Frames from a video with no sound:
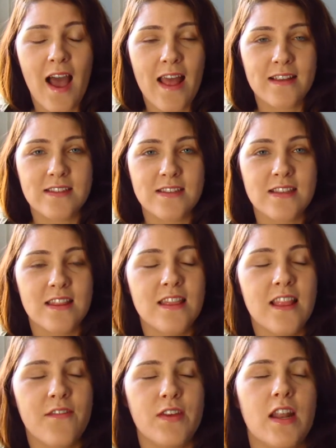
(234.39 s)
I just
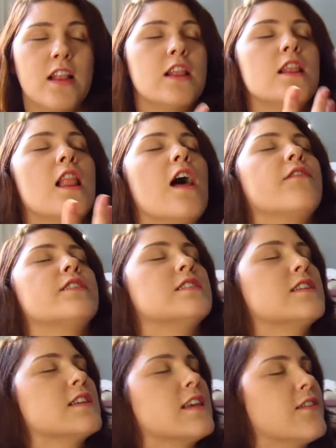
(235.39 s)
love it, love
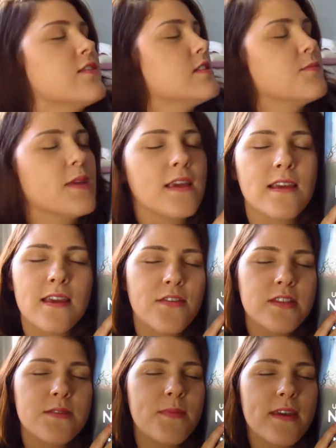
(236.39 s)
it. Give it to me, give
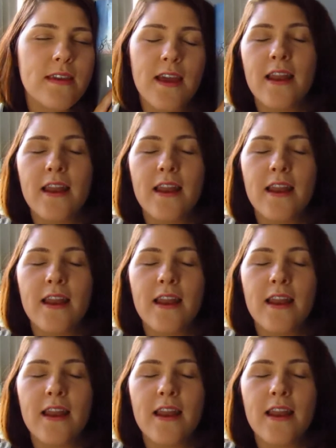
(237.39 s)
it to me.